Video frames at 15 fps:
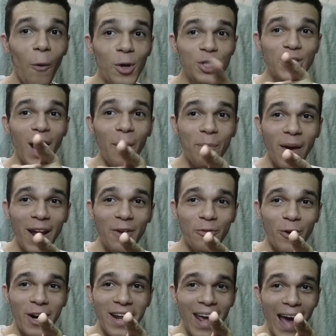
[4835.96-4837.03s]
I was not paid
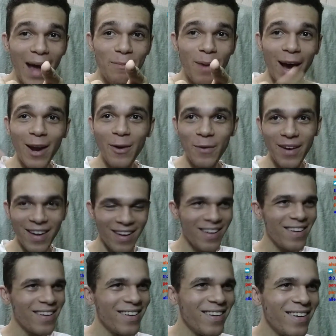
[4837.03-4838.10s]
for the ad, by the way. New Year's